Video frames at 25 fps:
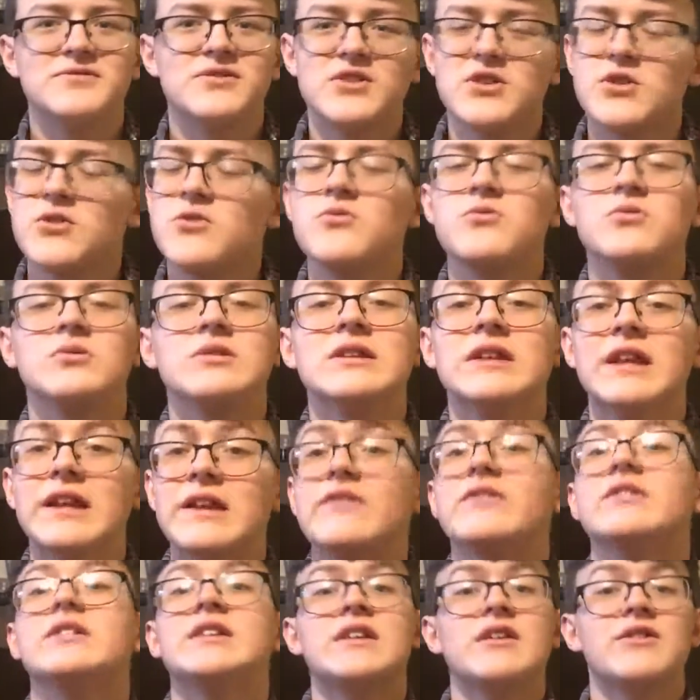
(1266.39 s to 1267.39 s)
You
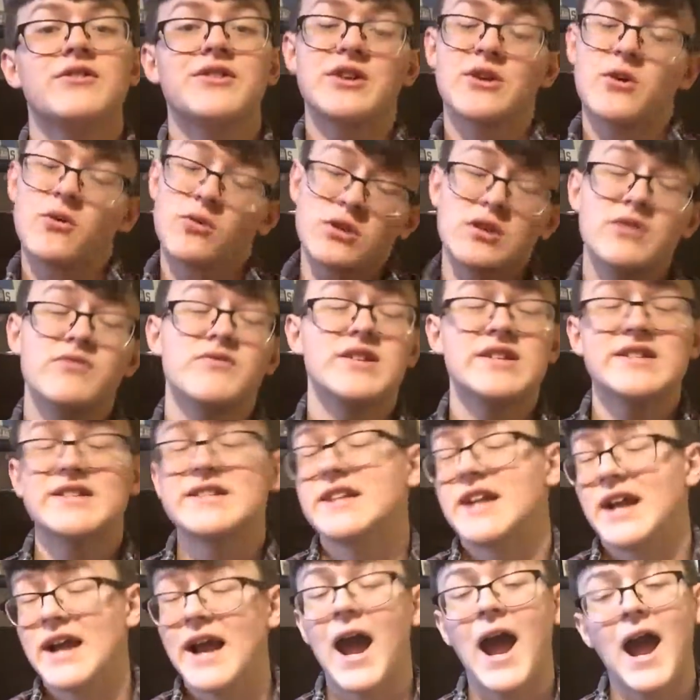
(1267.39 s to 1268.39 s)
literally are the only
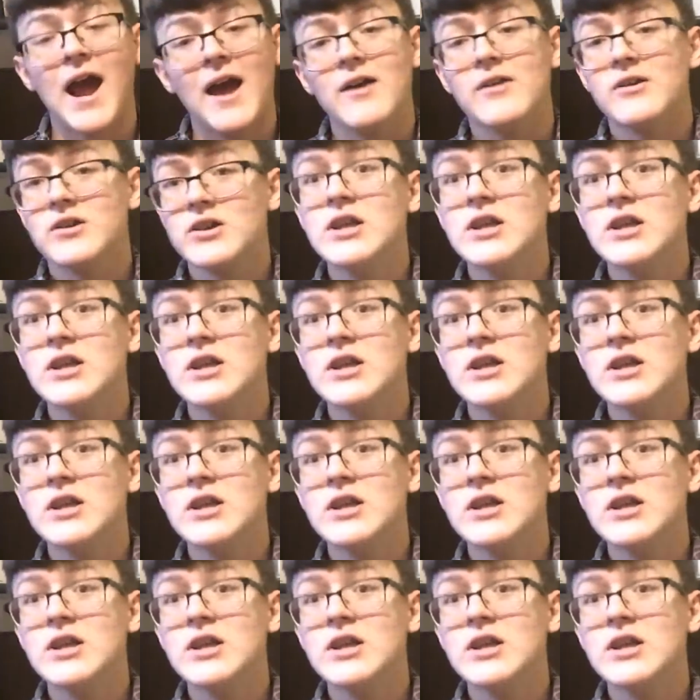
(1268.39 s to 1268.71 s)
reason I have.